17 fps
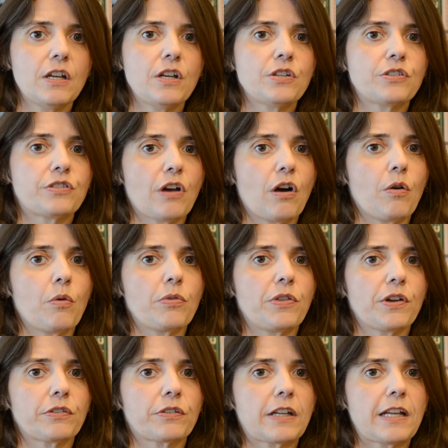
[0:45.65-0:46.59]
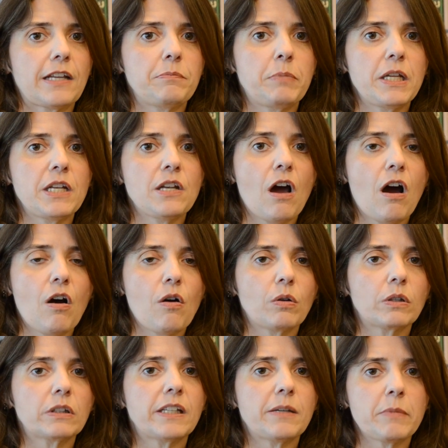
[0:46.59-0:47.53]
So there can be no
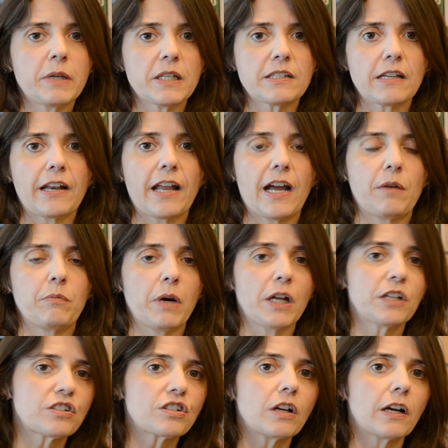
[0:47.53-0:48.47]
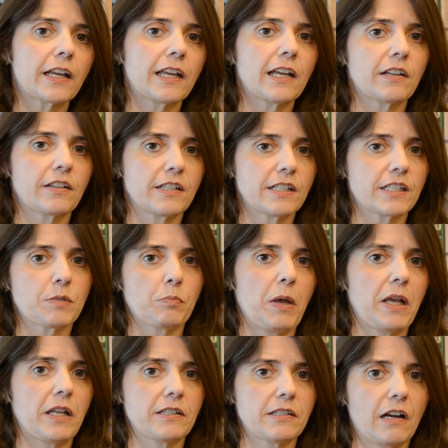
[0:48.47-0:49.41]
limits on how much a candidate
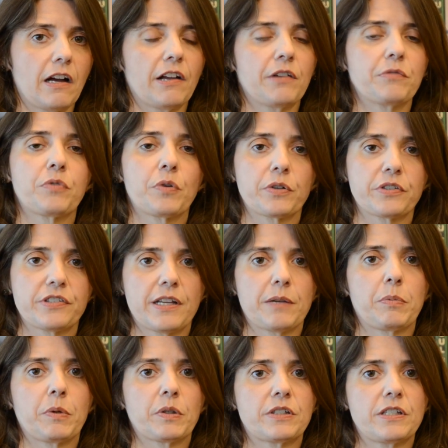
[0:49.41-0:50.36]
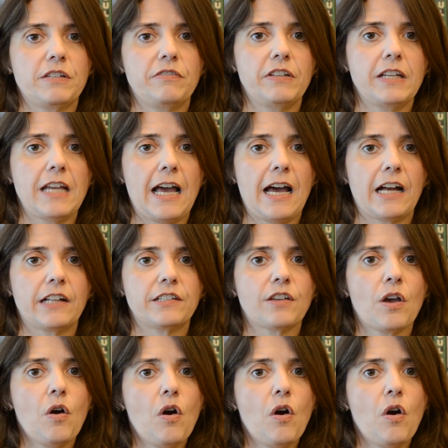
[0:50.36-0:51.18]
spends on, for example, TV ads,